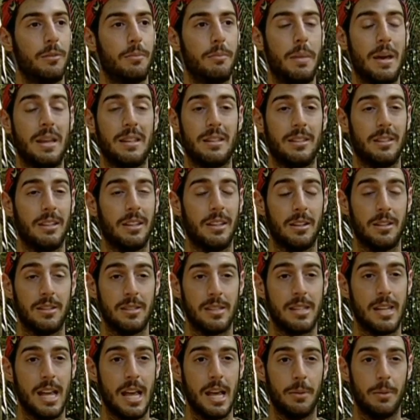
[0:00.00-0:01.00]
mentally
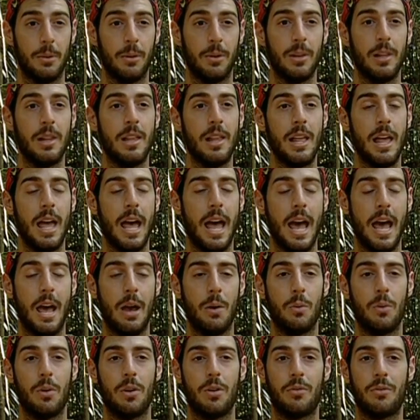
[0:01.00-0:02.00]
unstable
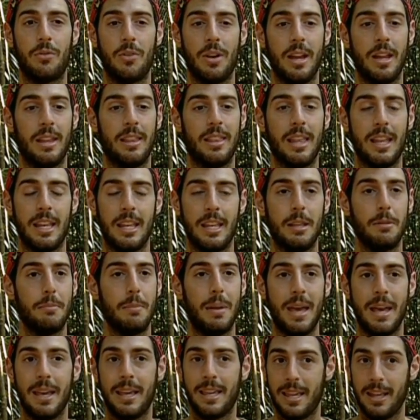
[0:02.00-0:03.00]
and we're afraid that he
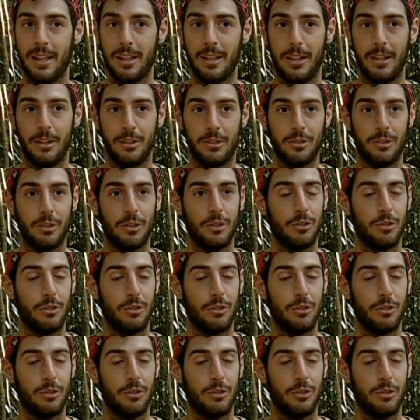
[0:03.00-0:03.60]
may kill us.